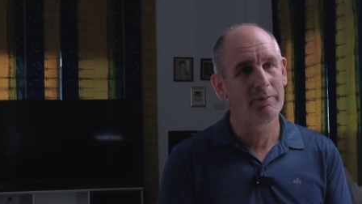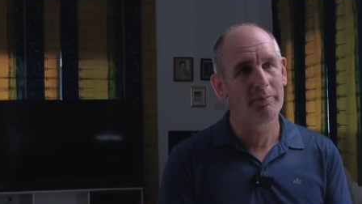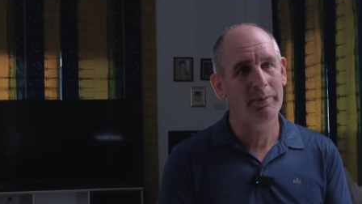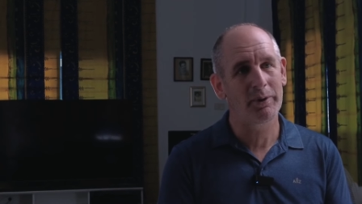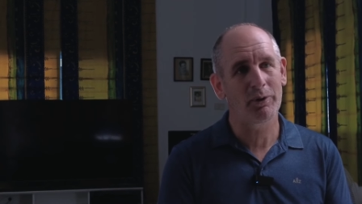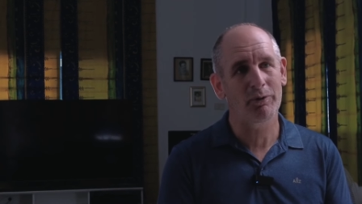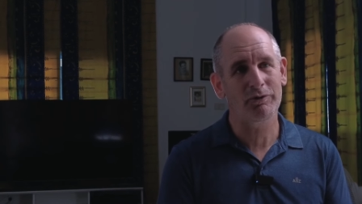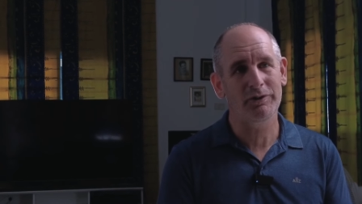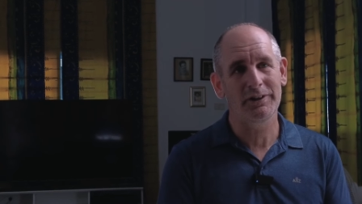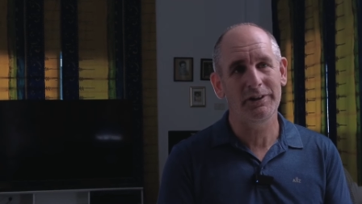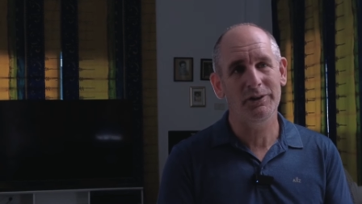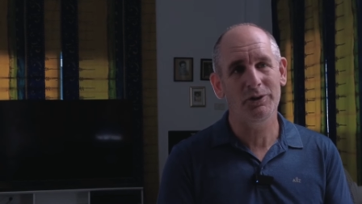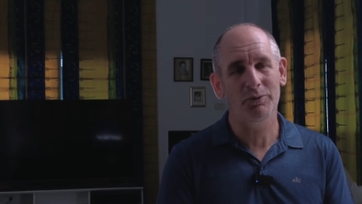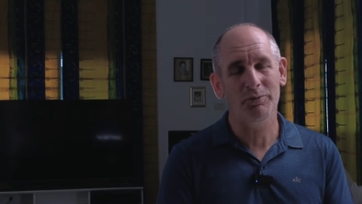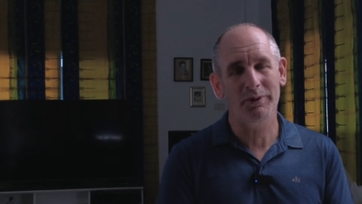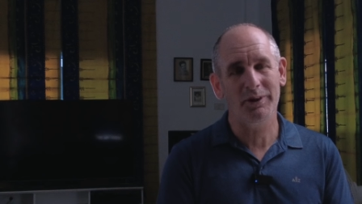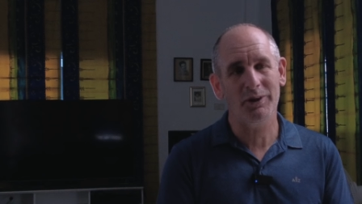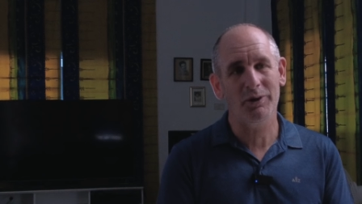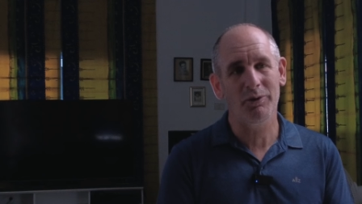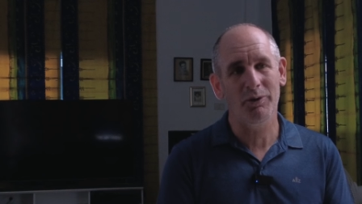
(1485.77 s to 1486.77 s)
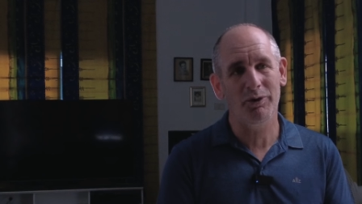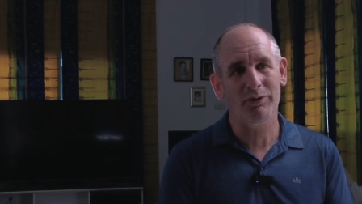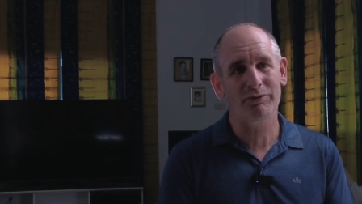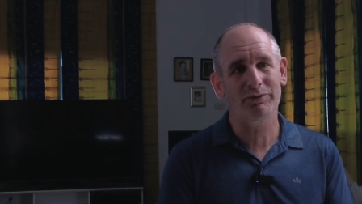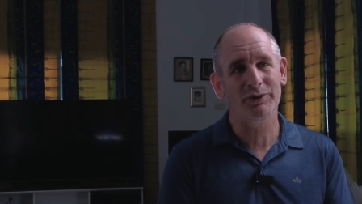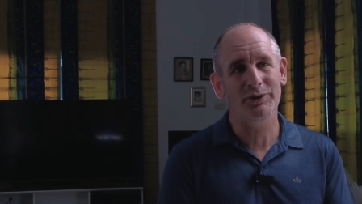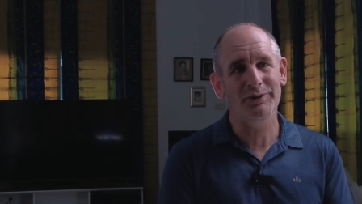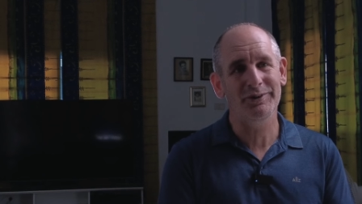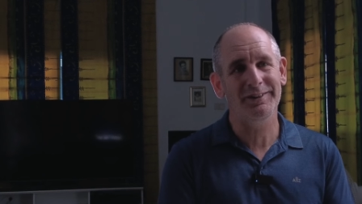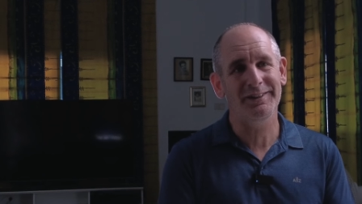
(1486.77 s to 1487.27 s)
But obviously, you don't want to go off
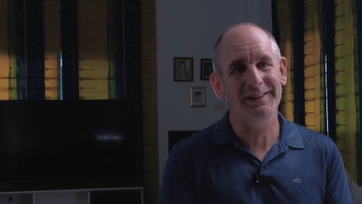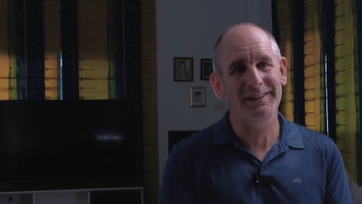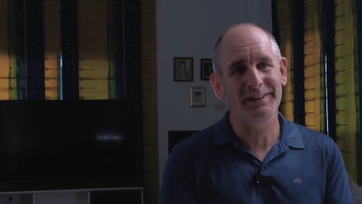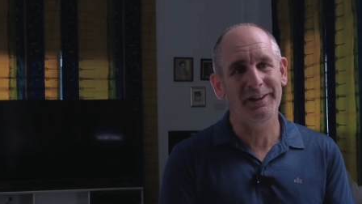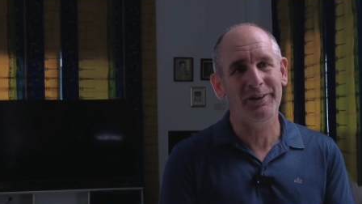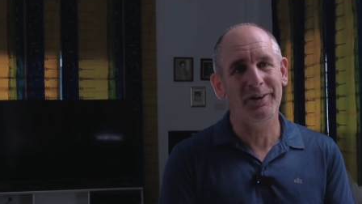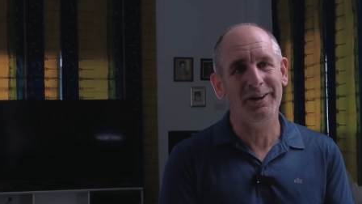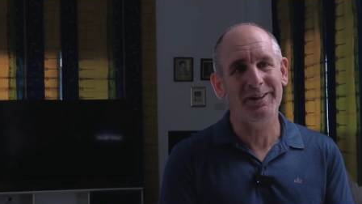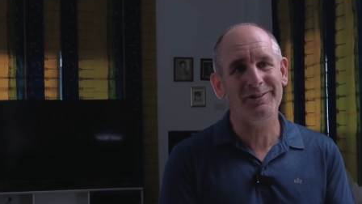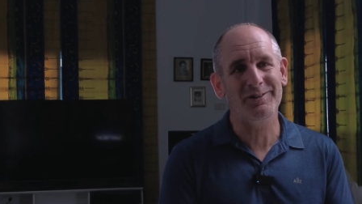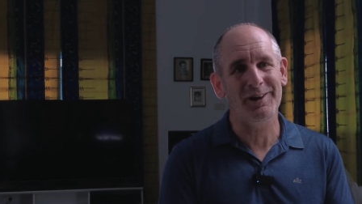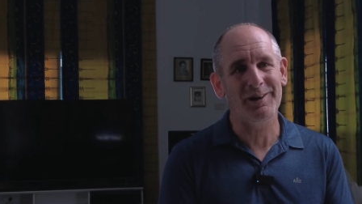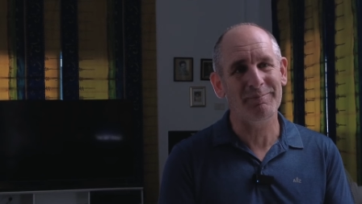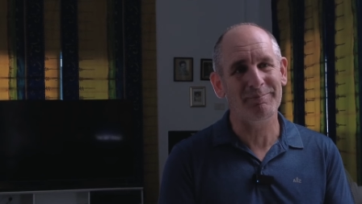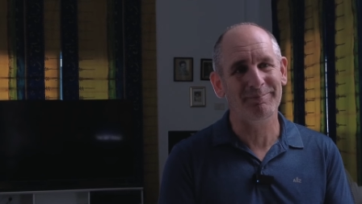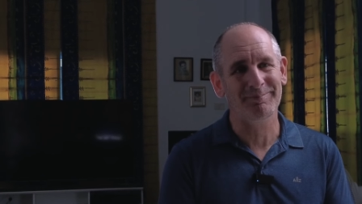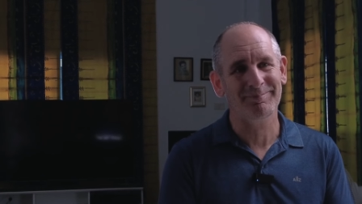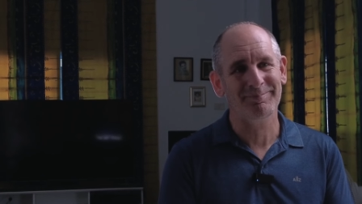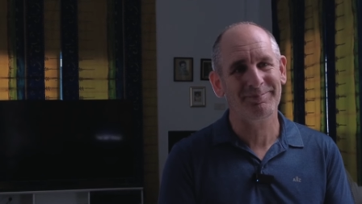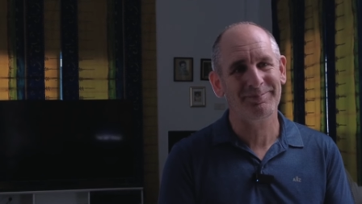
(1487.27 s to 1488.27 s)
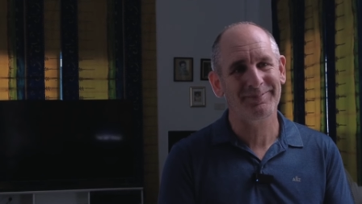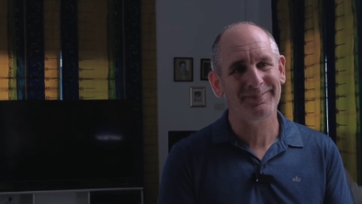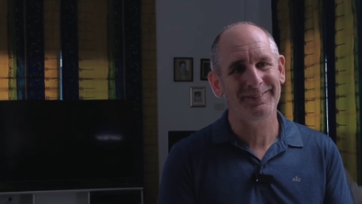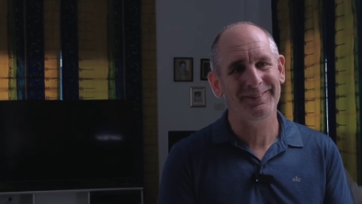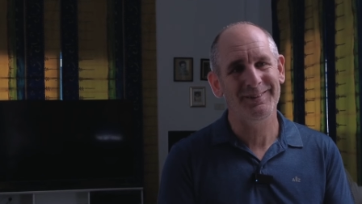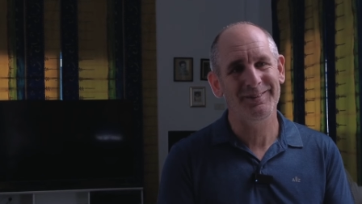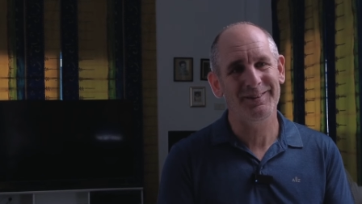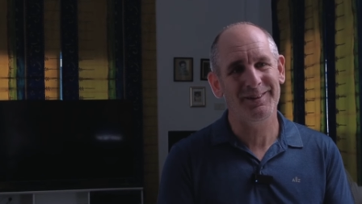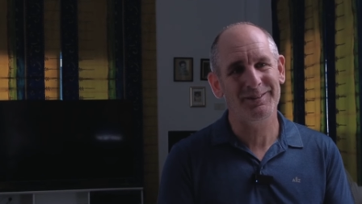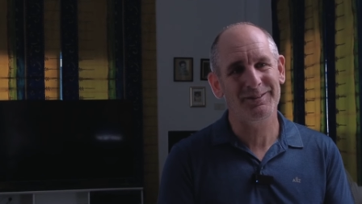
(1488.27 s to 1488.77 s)
route in the night time.
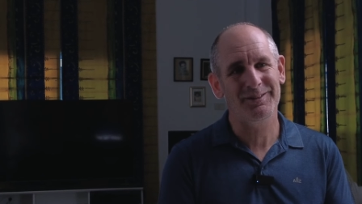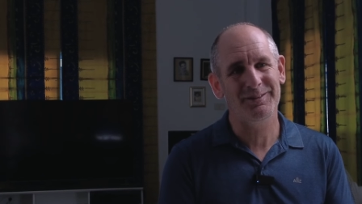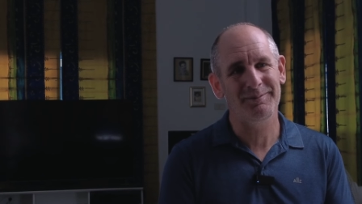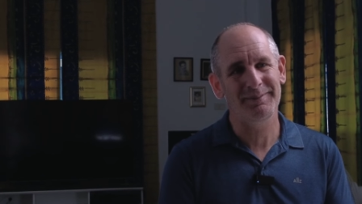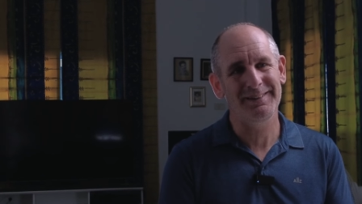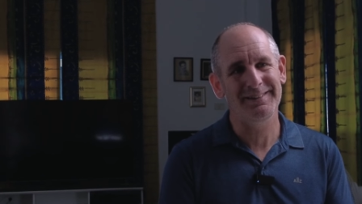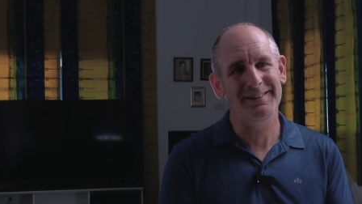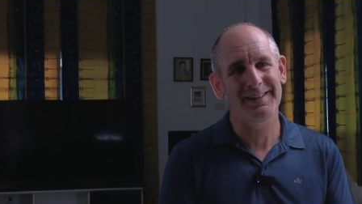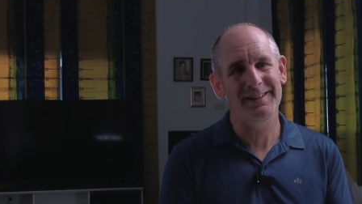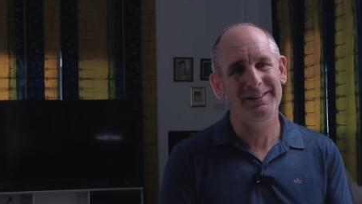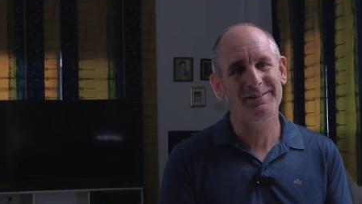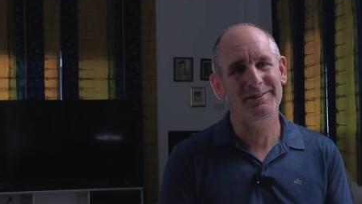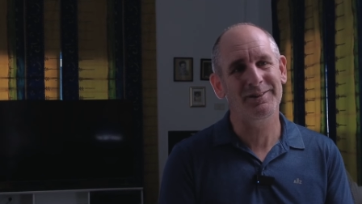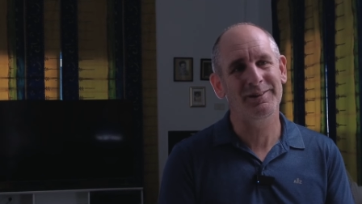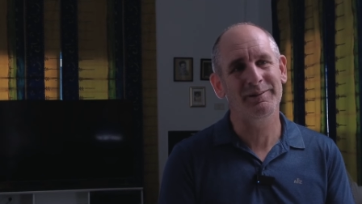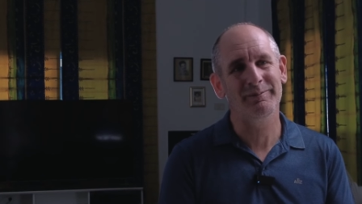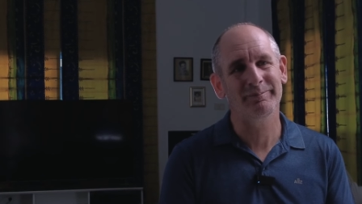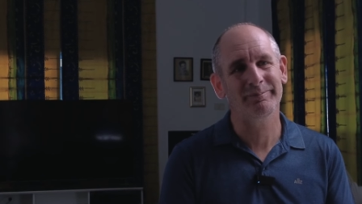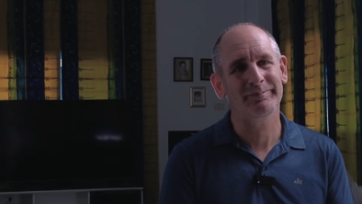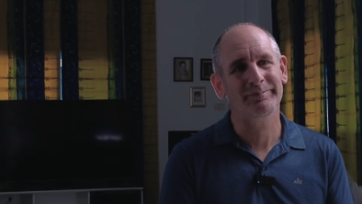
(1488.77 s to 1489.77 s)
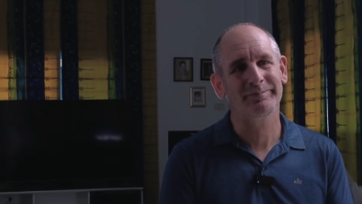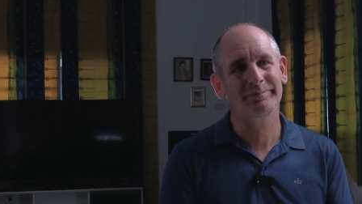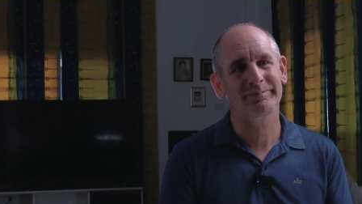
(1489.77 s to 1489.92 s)
It's no, be daytime. No, I